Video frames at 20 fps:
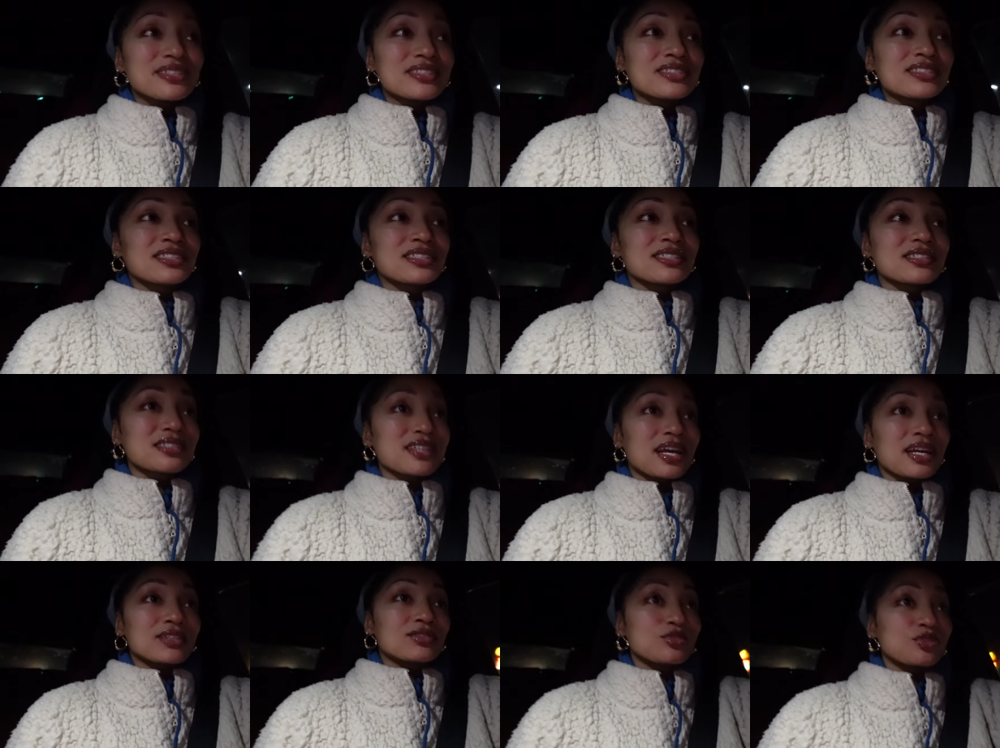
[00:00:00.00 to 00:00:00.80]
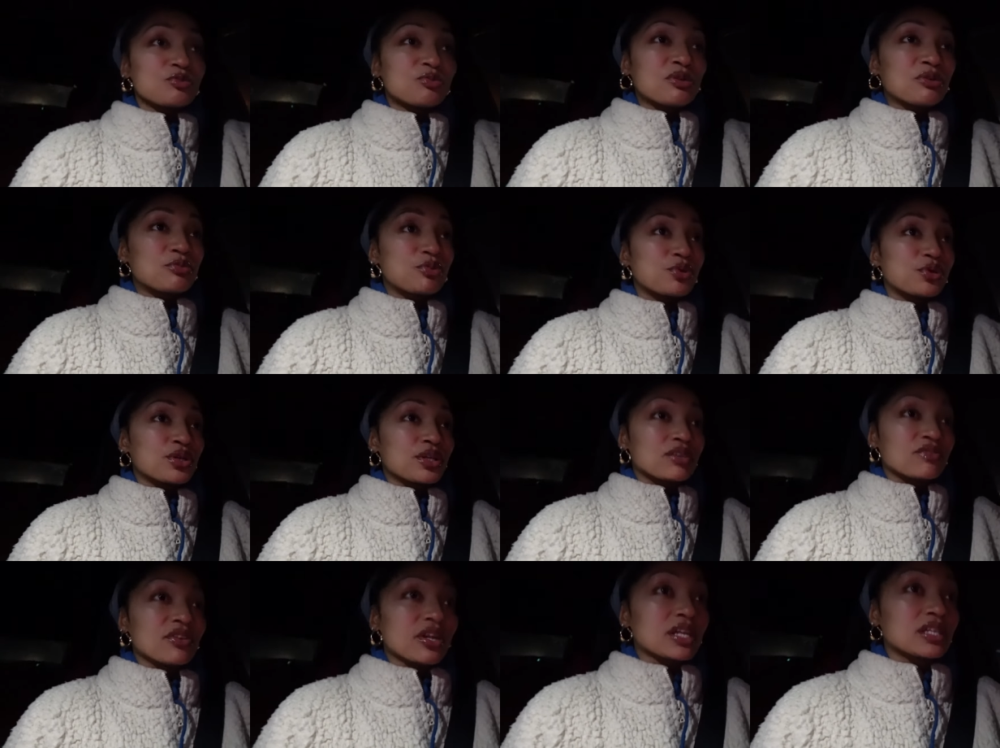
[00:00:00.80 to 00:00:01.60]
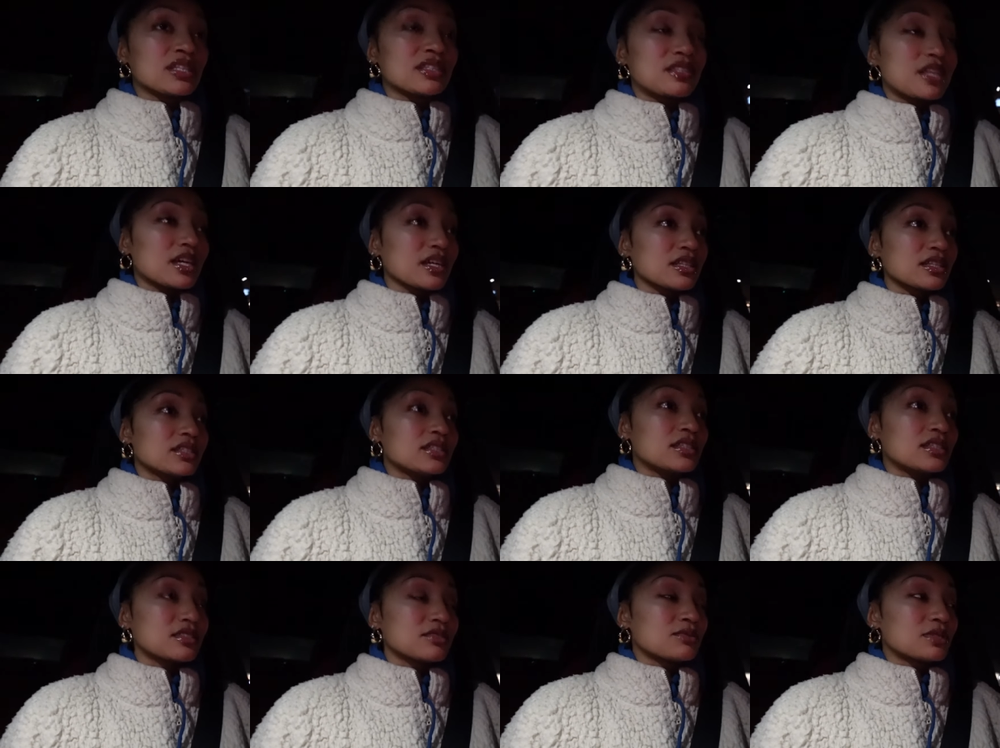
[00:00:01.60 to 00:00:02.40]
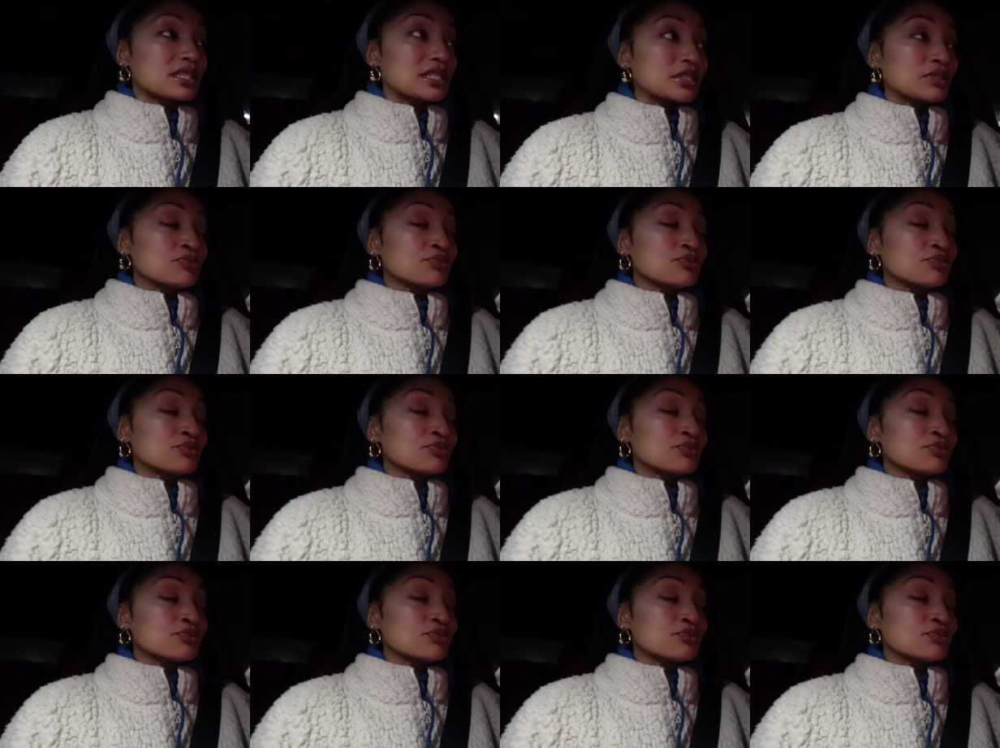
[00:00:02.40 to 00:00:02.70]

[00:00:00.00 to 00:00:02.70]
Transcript: just like super boring and regular-degular this week.